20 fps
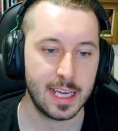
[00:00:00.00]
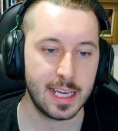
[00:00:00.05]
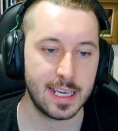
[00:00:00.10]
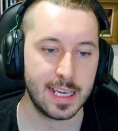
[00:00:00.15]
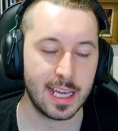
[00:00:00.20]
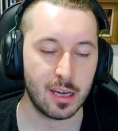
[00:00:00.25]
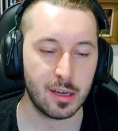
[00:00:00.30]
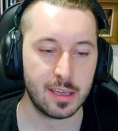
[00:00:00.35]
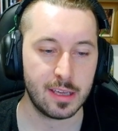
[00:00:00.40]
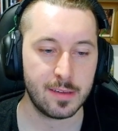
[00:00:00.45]

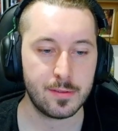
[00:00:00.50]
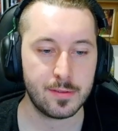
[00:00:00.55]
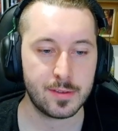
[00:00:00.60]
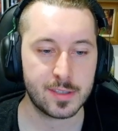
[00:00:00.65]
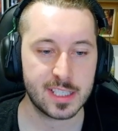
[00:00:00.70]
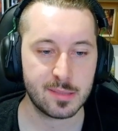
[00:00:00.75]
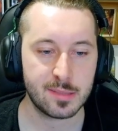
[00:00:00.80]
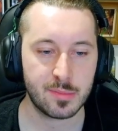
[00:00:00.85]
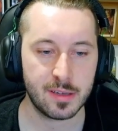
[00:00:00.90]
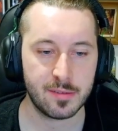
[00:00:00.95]
Now, if you've
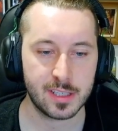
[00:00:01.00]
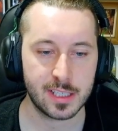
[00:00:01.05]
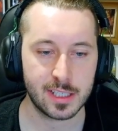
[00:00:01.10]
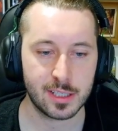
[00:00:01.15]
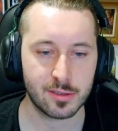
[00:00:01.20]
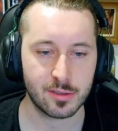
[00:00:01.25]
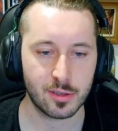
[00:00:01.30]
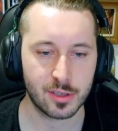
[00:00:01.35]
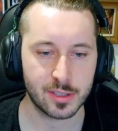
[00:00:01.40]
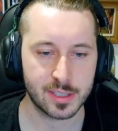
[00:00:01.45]
seen my
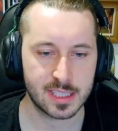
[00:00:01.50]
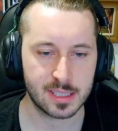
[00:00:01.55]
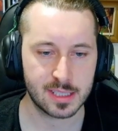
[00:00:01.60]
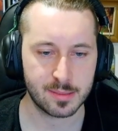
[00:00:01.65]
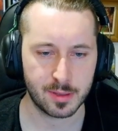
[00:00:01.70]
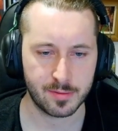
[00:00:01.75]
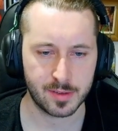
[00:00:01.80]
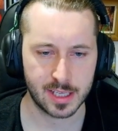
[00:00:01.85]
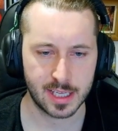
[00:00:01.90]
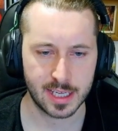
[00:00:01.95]
video on
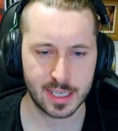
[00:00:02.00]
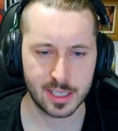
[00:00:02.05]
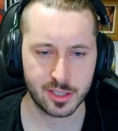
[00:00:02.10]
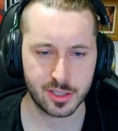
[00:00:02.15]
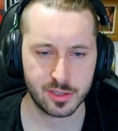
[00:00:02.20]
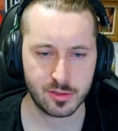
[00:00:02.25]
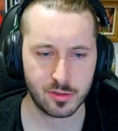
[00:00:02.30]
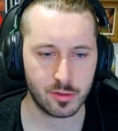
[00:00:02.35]
simplification